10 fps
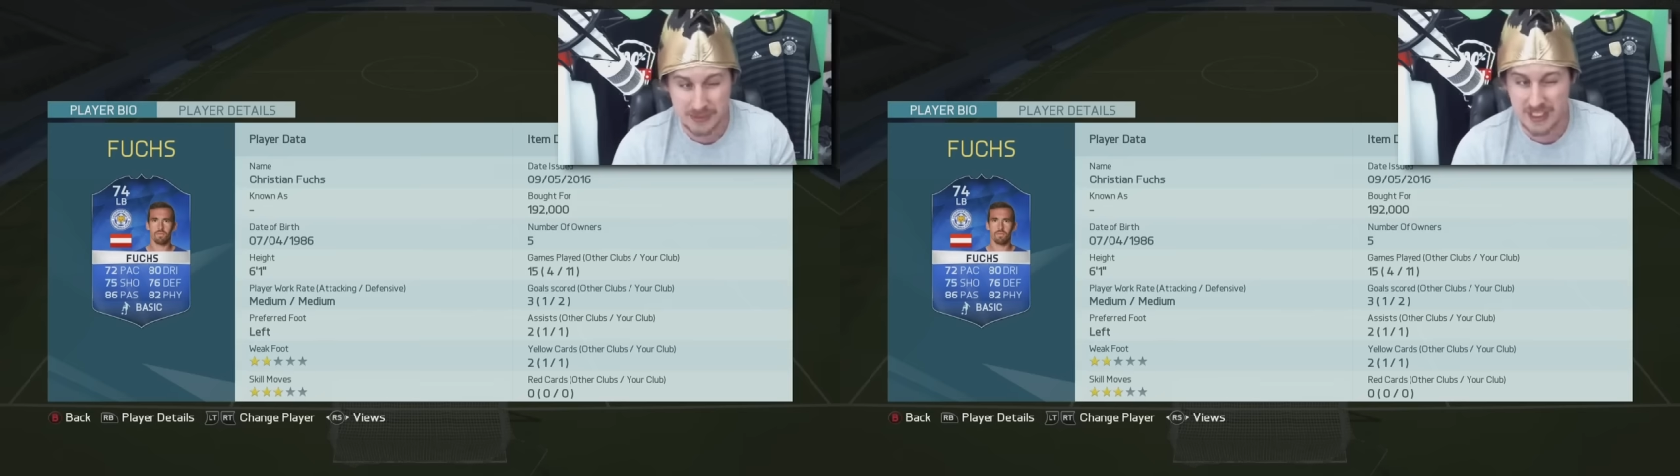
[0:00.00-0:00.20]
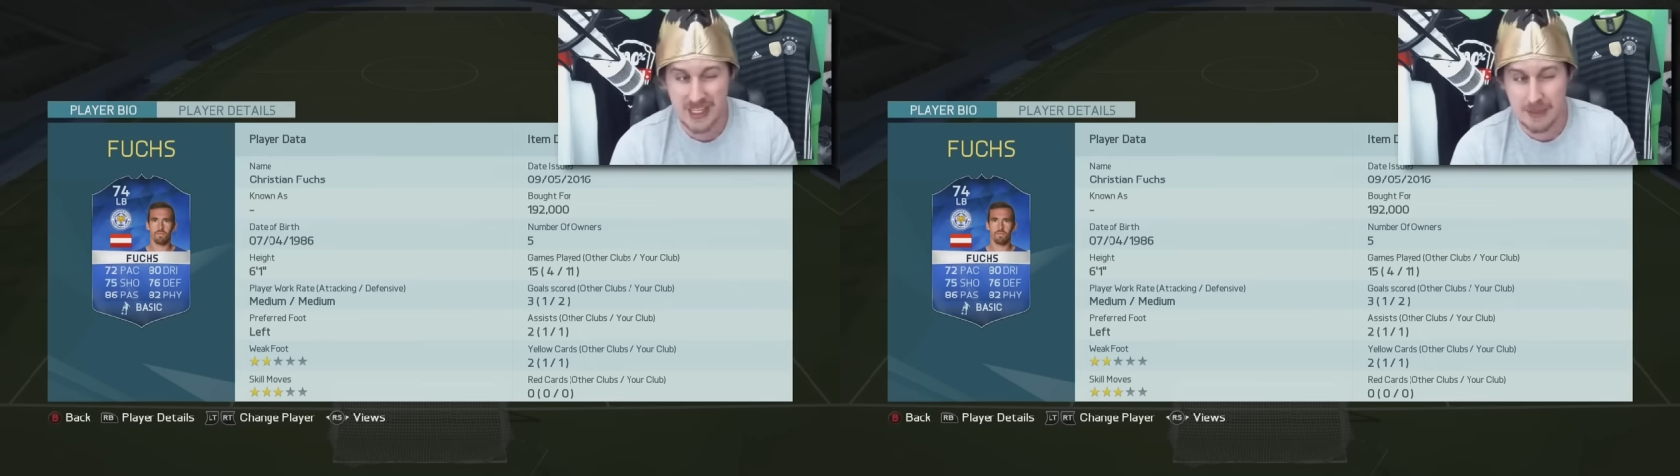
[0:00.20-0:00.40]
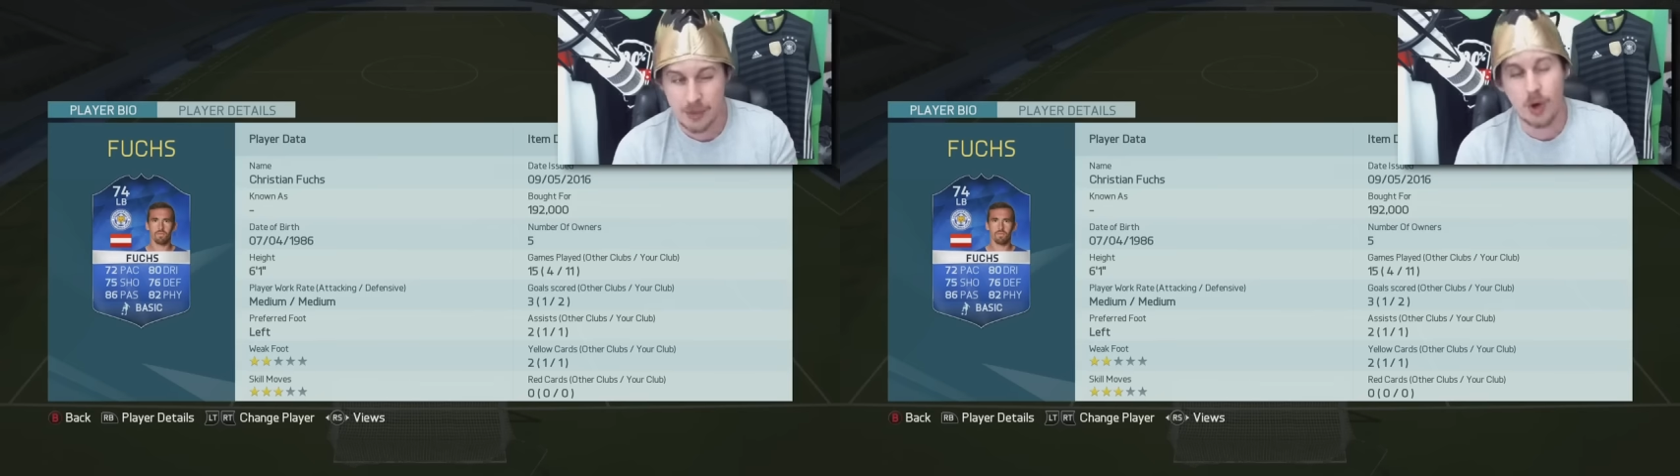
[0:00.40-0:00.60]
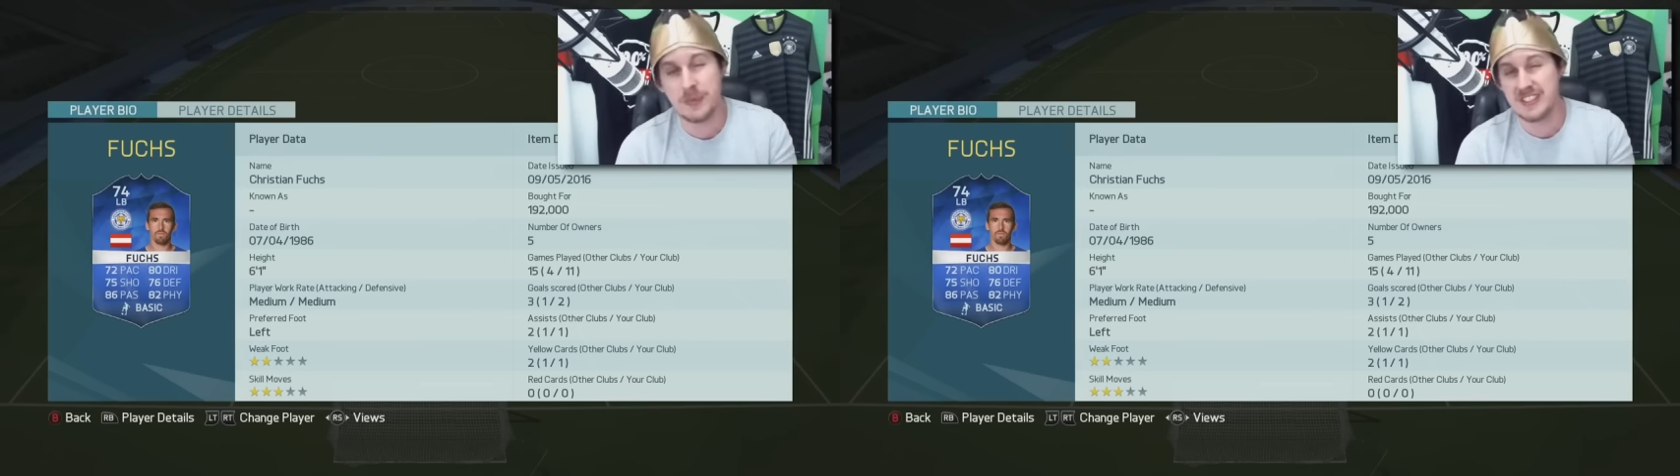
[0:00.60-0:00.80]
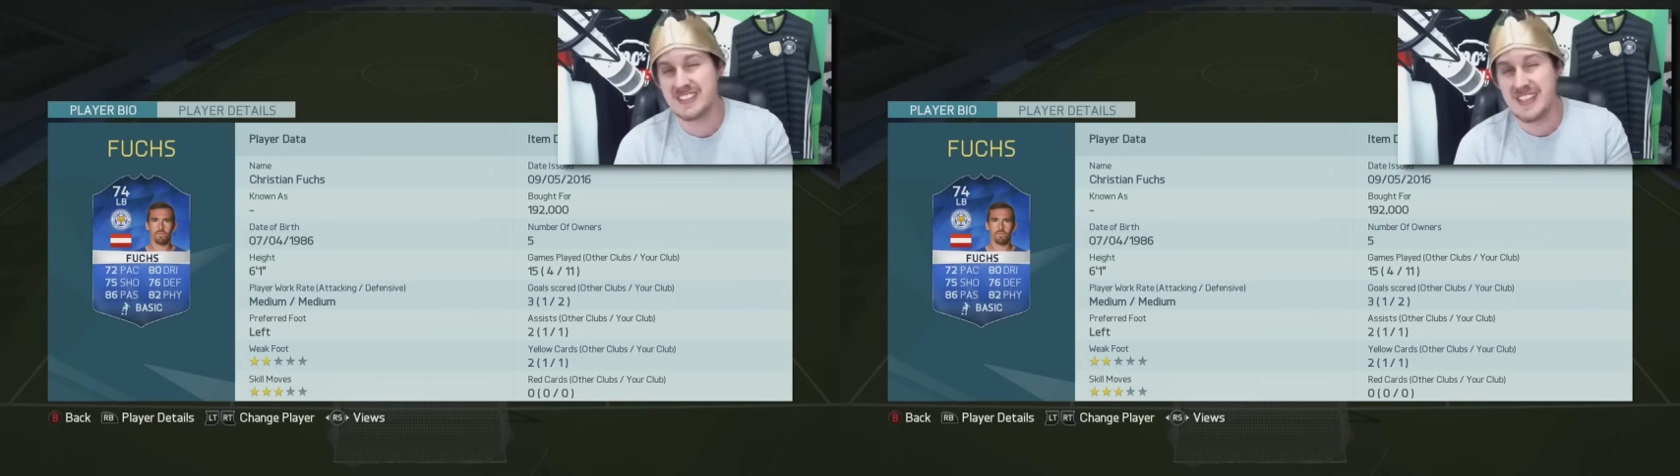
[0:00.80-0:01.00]
I'm seeing him go
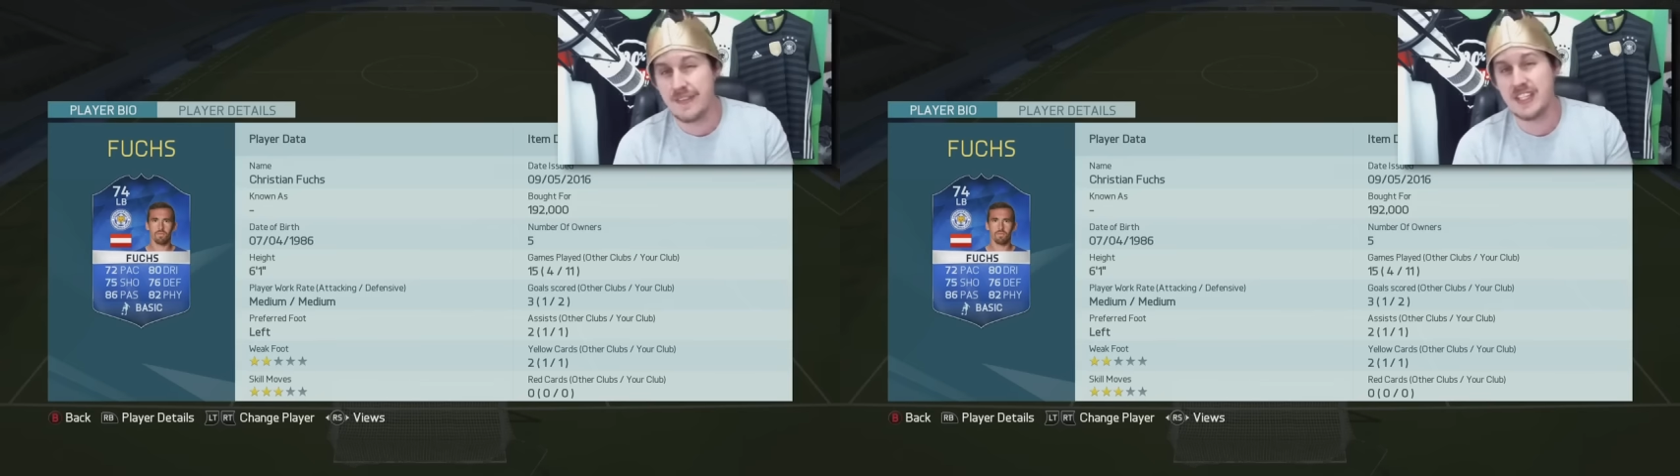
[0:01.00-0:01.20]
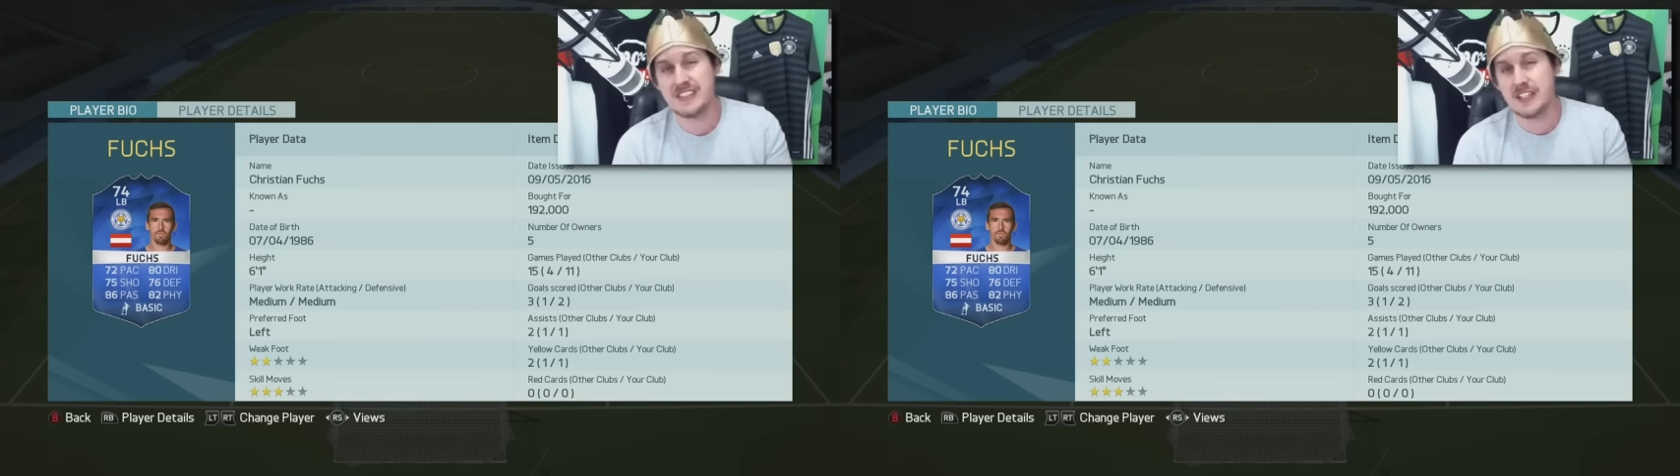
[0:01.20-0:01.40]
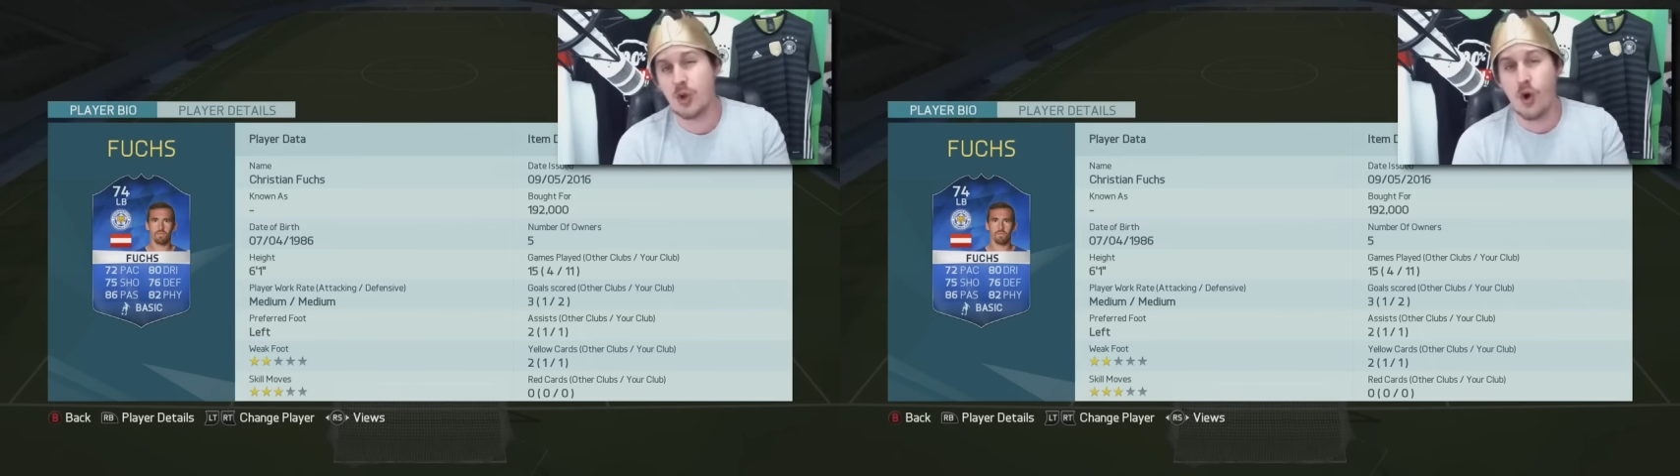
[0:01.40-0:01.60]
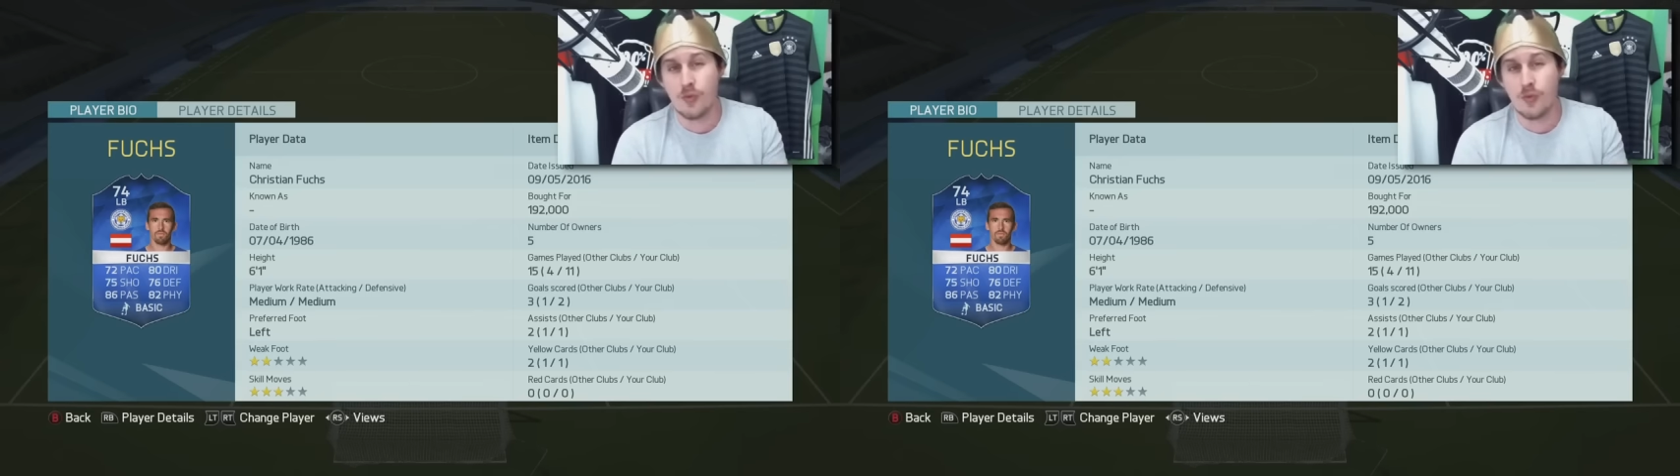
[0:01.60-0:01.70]
up to 76